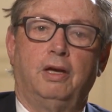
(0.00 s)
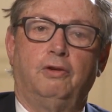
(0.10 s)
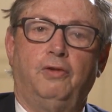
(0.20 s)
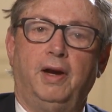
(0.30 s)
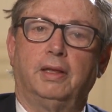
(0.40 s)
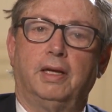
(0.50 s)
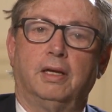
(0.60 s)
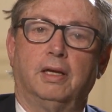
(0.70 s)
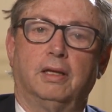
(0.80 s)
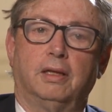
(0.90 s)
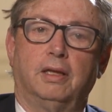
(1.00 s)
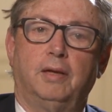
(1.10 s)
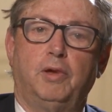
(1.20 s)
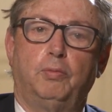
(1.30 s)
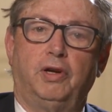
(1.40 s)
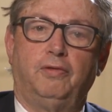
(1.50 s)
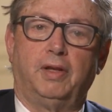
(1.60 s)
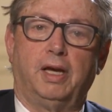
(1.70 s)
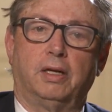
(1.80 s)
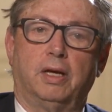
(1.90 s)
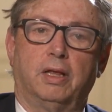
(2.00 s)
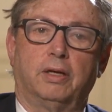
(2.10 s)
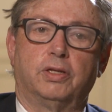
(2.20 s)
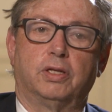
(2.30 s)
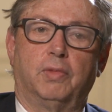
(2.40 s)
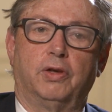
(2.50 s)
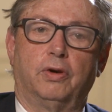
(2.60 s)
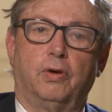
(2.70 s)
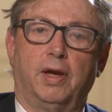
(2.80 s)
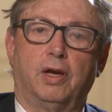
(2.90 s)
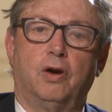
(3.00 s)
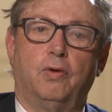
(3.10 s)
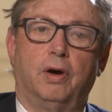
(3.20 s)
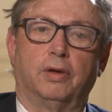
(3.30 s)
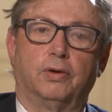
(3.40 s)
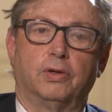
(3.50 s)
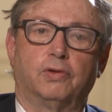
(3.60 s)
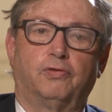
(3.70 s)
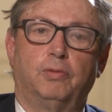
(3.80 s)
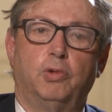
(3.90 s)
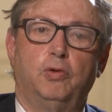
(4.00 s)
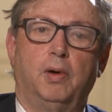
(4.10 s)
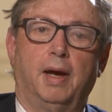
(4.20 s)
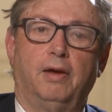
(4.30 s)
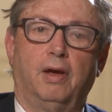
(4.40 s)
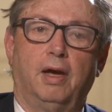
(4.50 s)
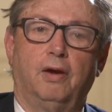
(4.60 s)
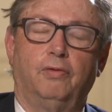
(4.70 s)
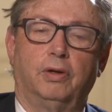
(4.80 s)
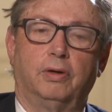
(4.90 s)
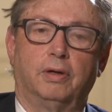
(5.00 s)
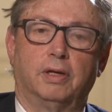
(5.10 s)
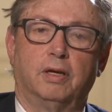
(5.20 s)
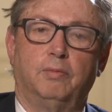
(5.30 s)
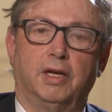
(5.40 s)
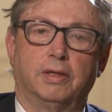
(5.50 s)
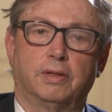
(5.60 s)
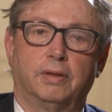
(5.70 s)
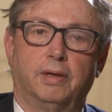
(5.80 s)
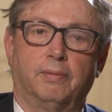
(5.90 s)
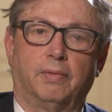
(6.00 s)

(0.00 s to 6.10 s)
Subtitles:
Finally, let me briefly acknowledge some other great co-authors from whom I have learned immensely.